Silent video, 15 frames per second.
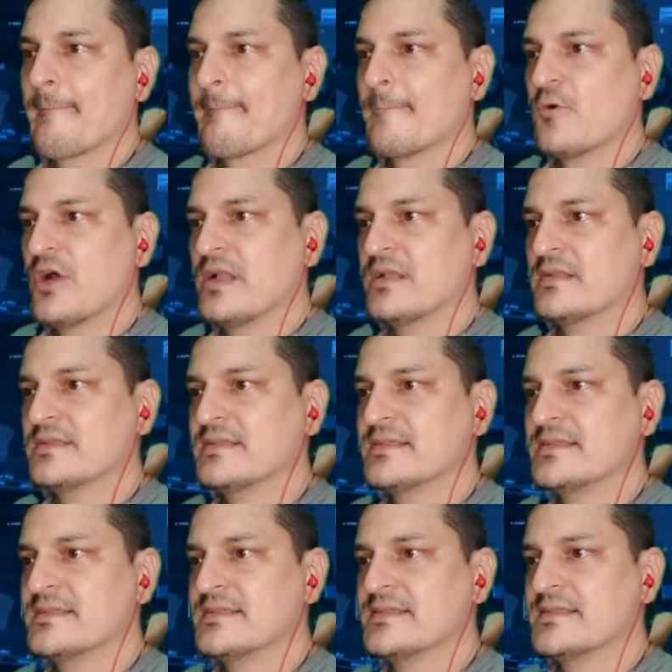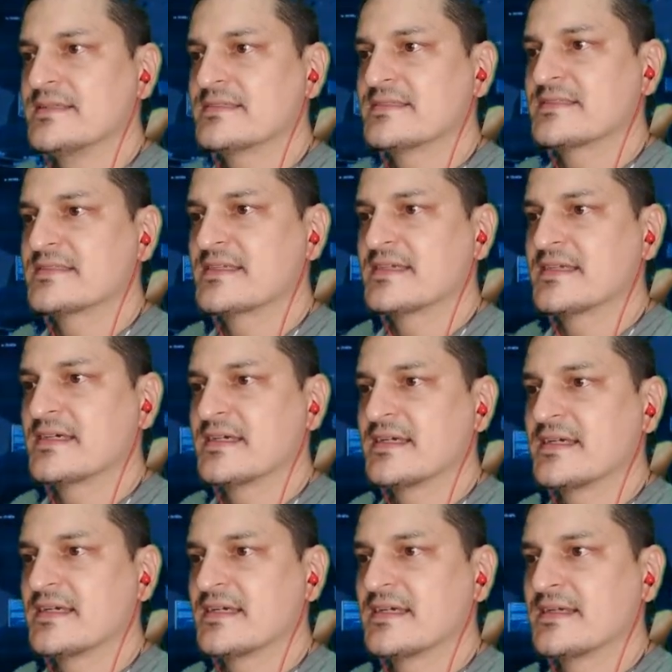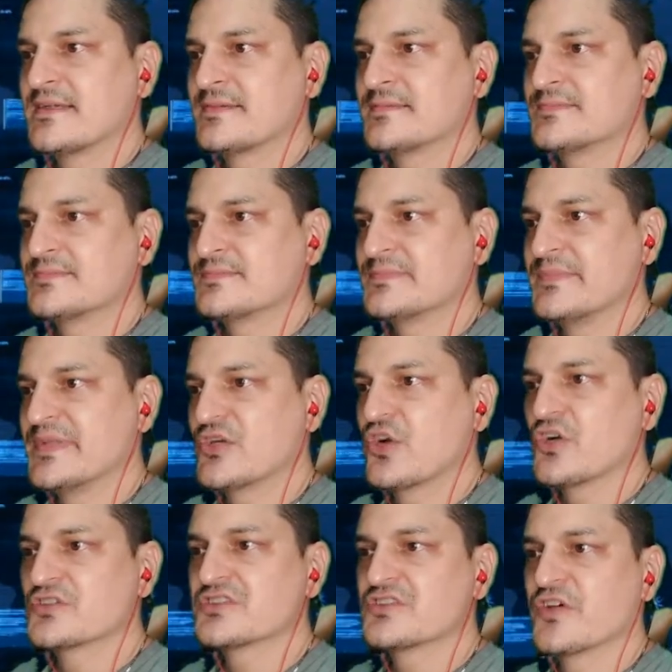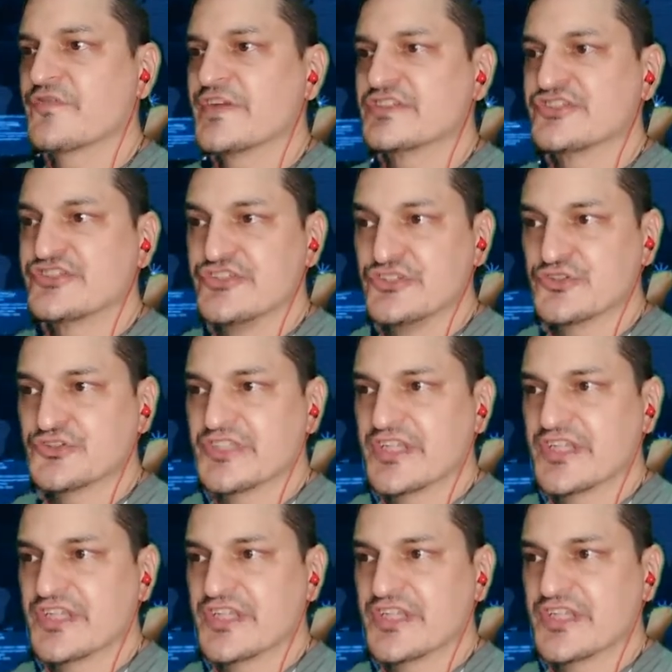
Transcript: Well, it's because of its use